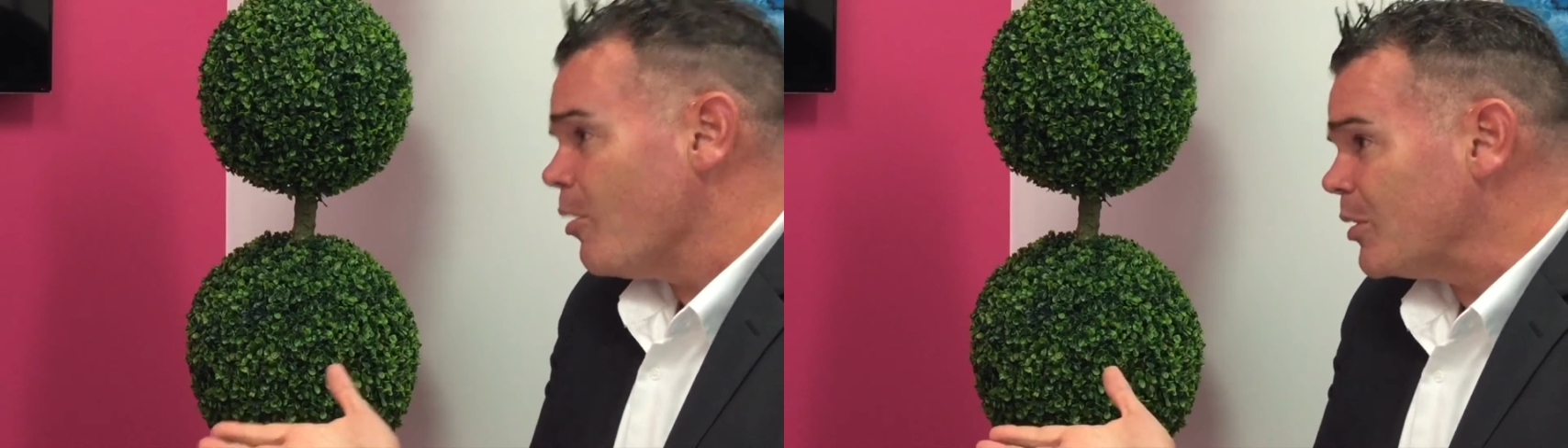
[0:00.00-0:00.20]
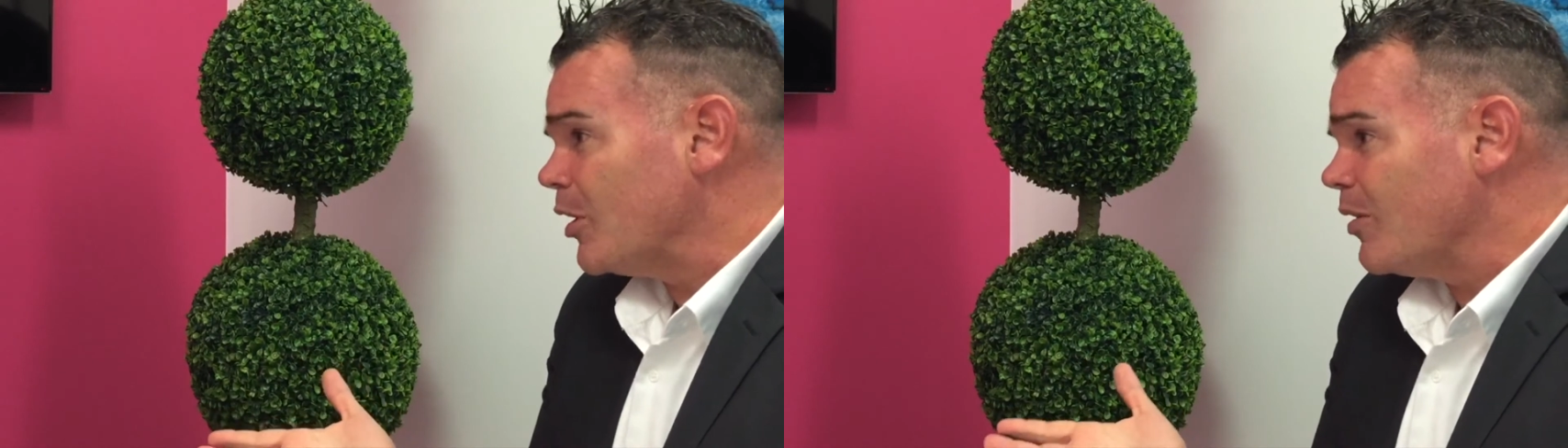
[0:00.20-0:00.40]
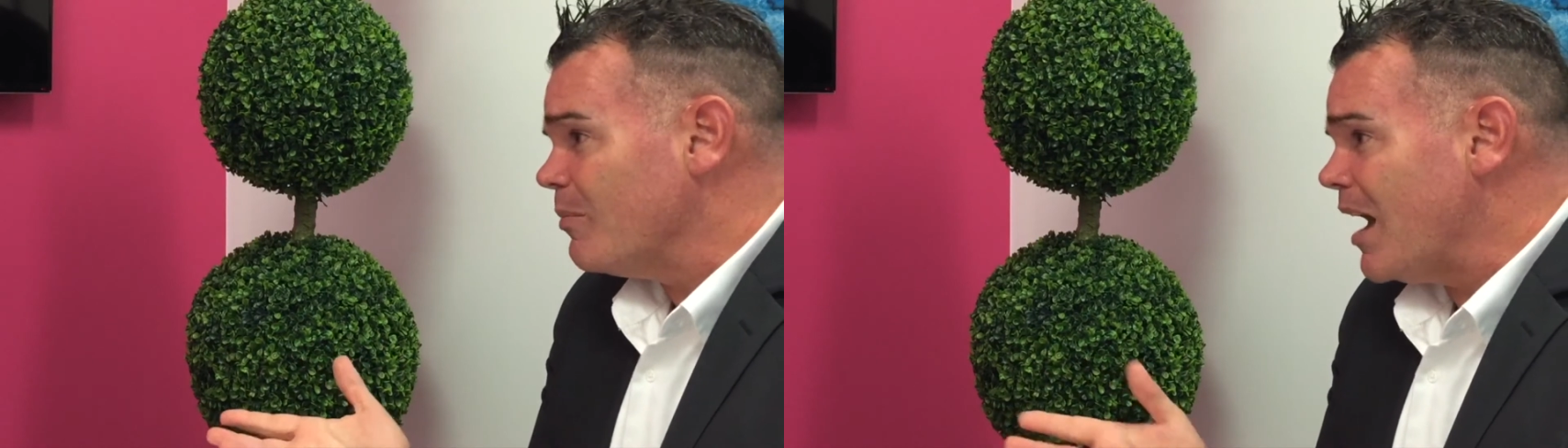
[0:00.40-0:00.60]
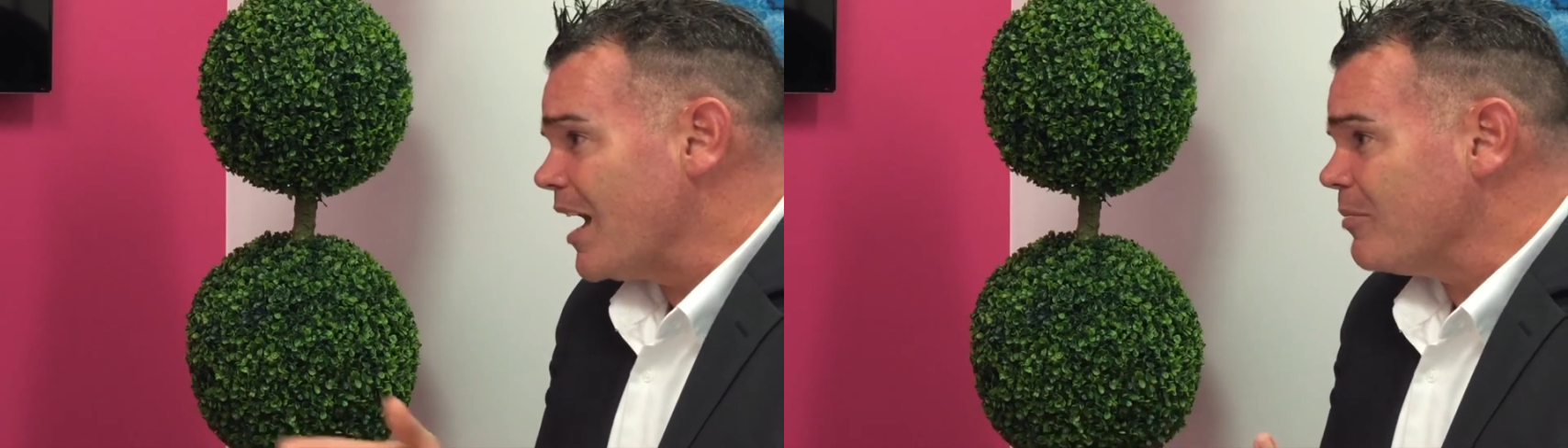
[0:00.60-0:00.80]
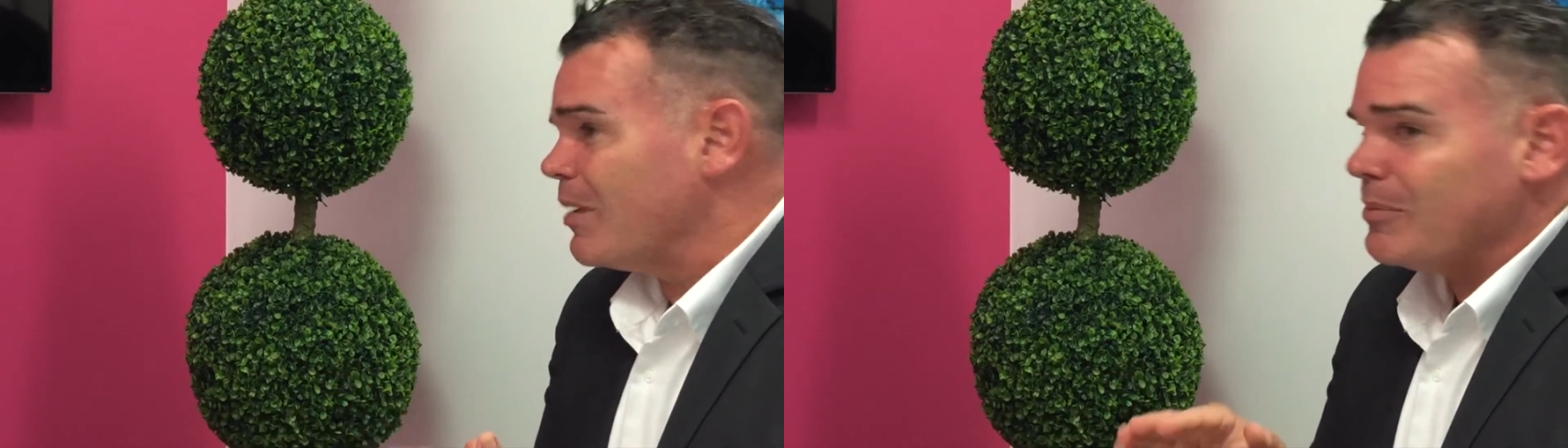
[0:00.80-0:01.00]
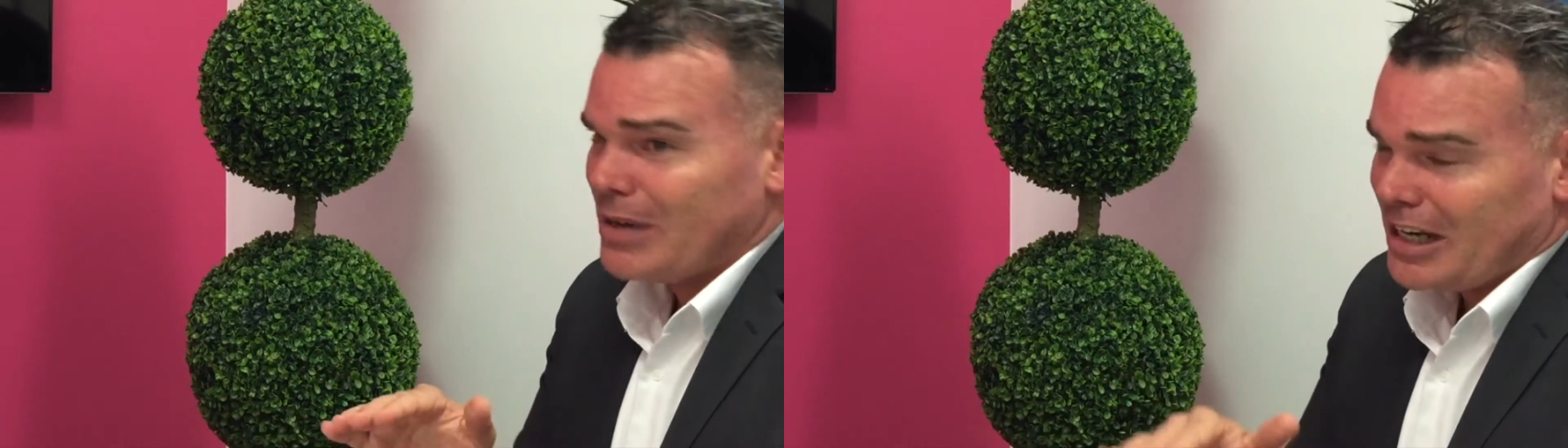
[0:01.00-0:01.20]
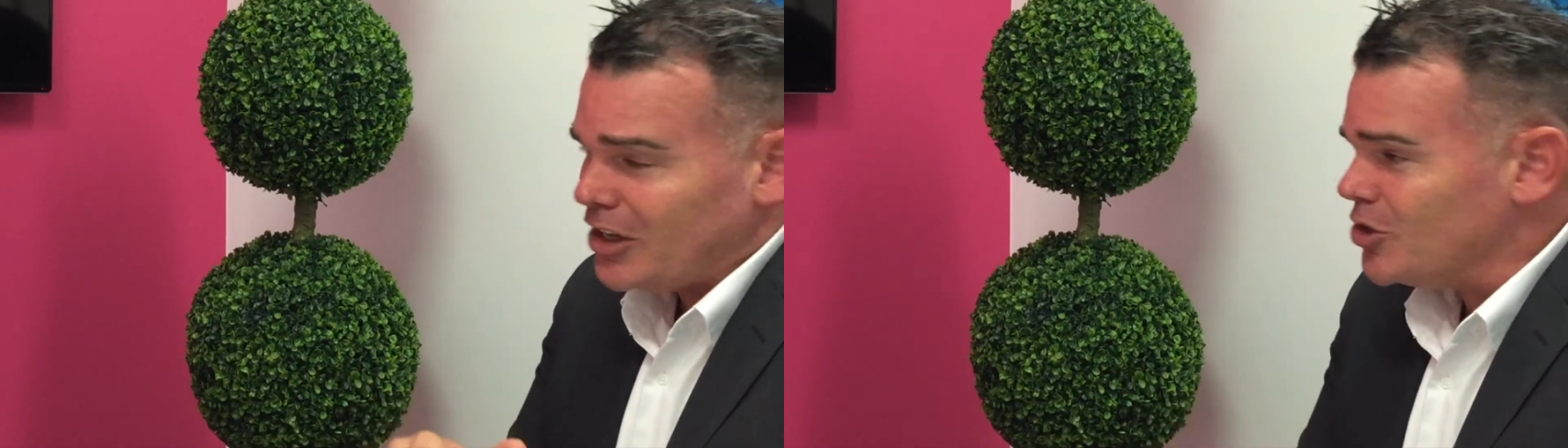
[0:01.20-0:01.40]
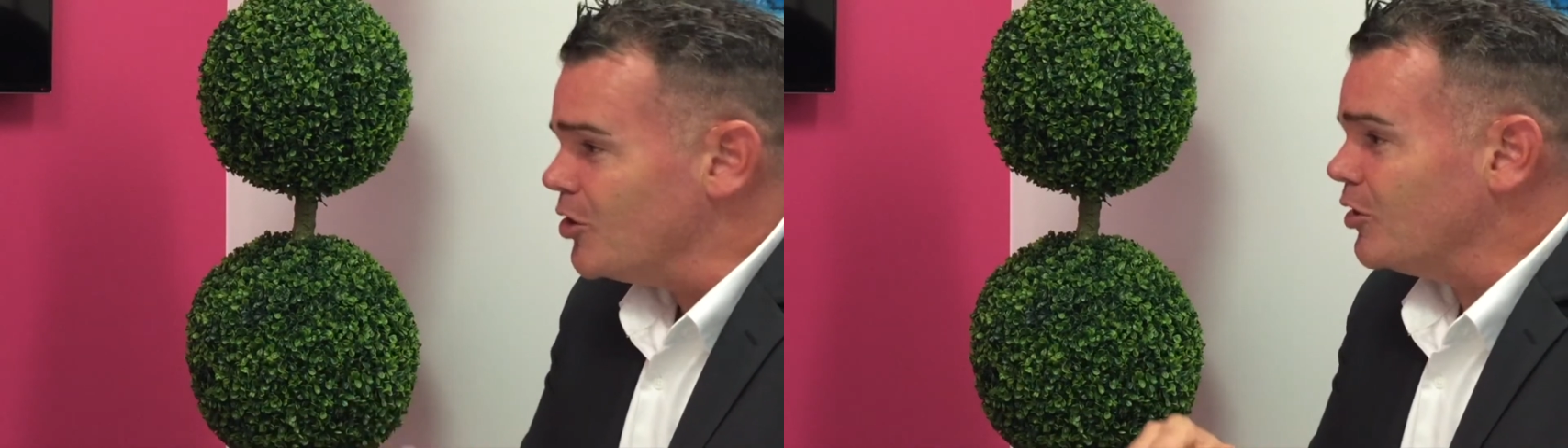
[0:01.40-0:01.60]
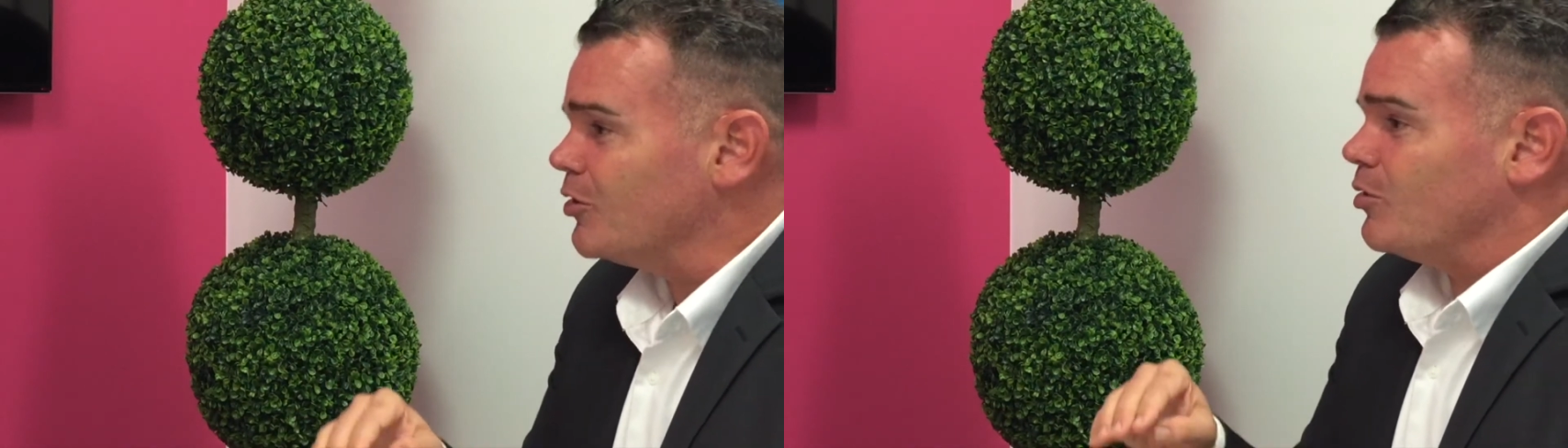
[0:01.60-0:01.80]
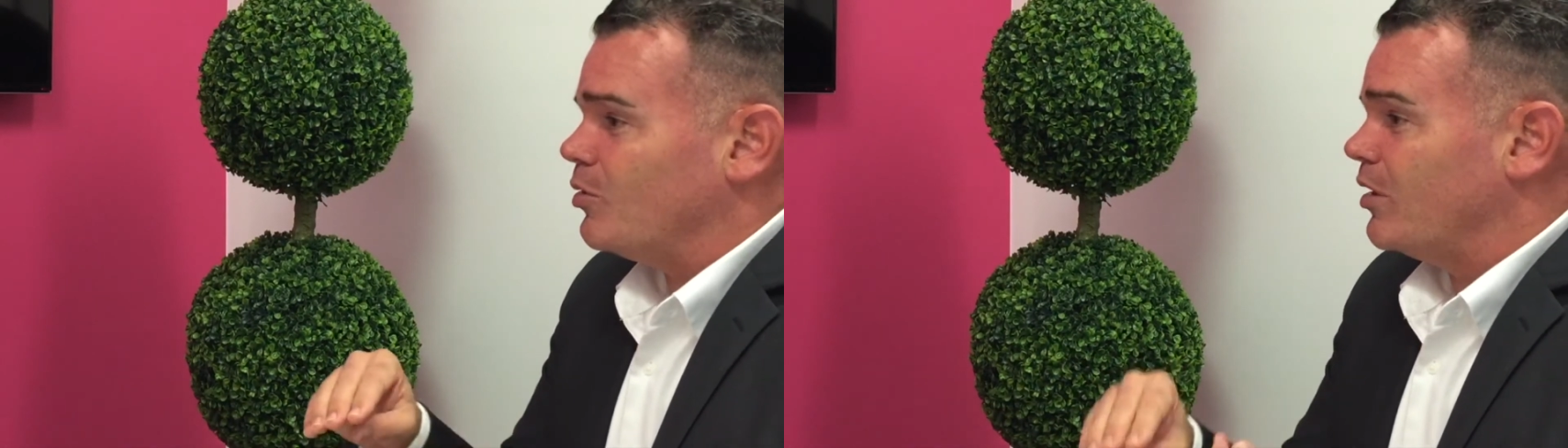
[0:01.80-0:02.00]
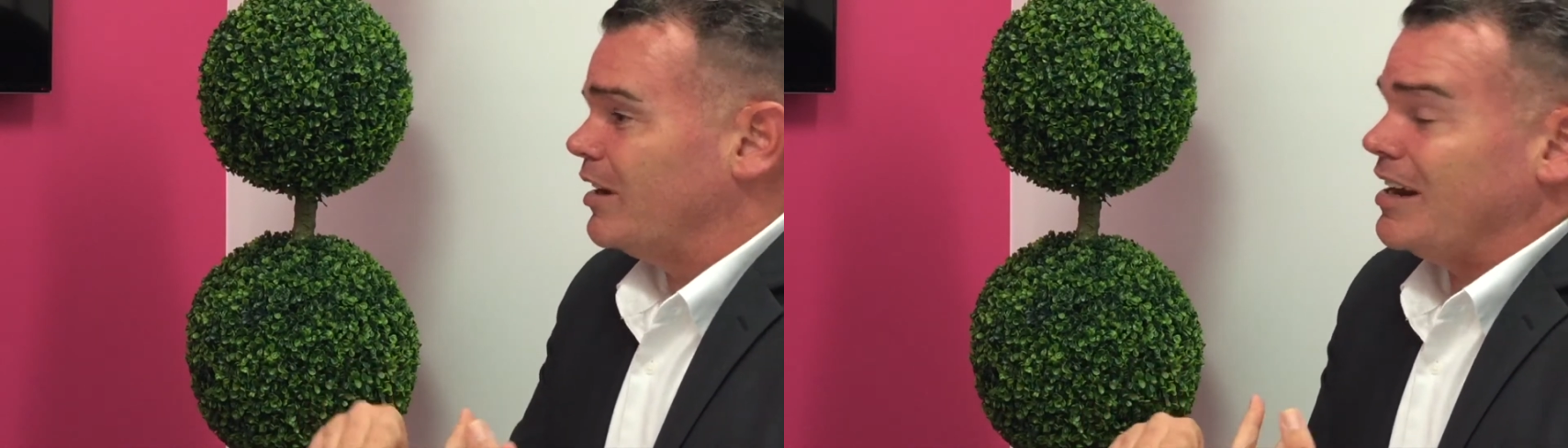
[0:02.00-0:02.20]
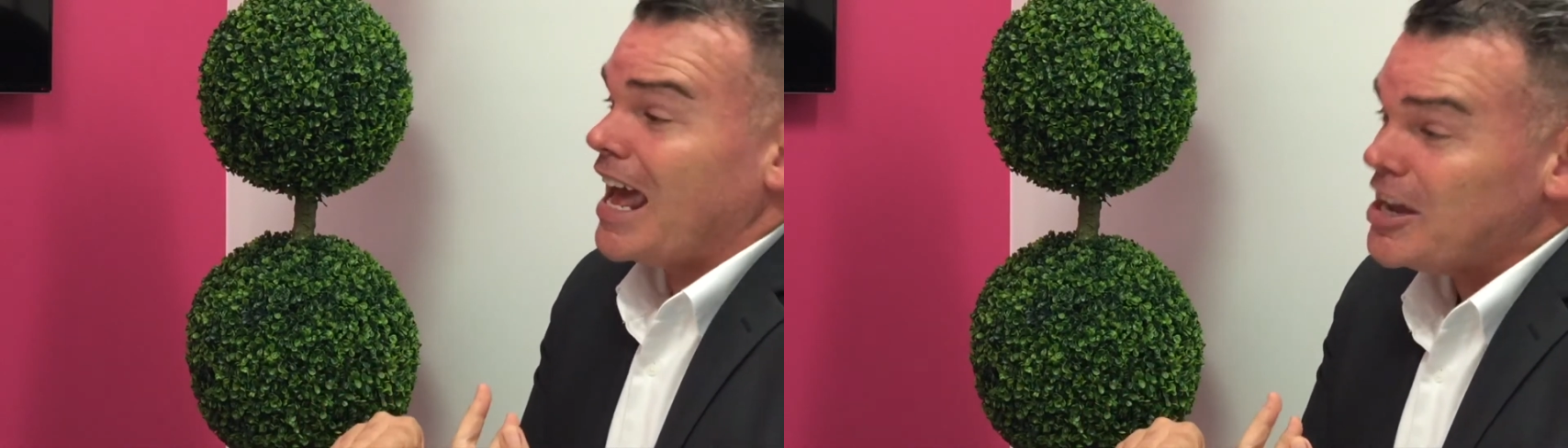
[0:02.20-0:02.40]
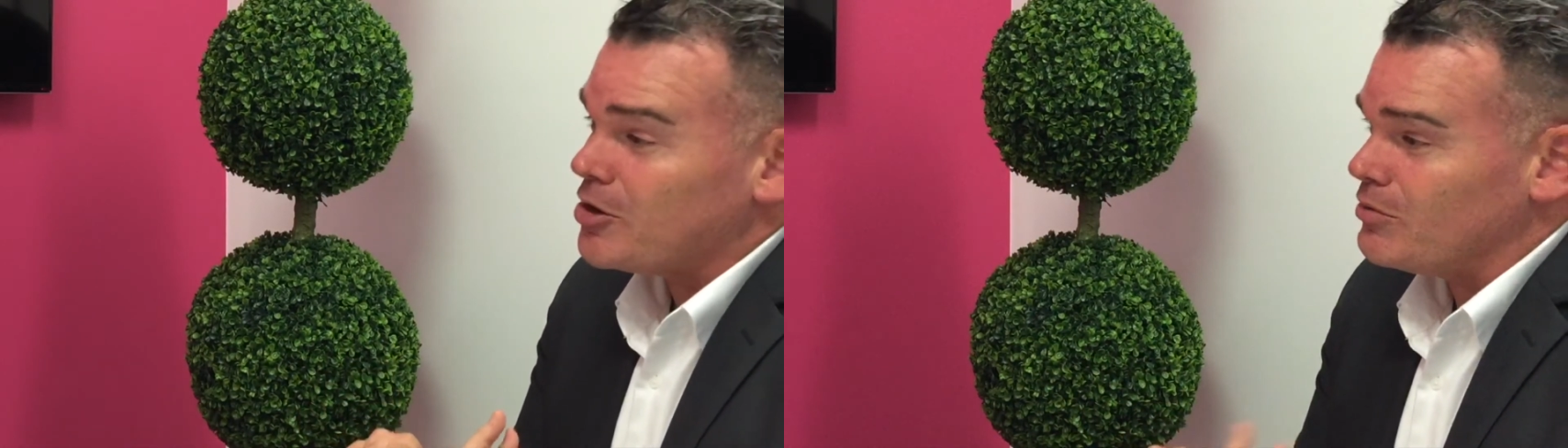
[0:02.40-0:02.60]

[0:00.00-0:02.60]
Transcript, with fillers: property on the market, being a unit or an yeah.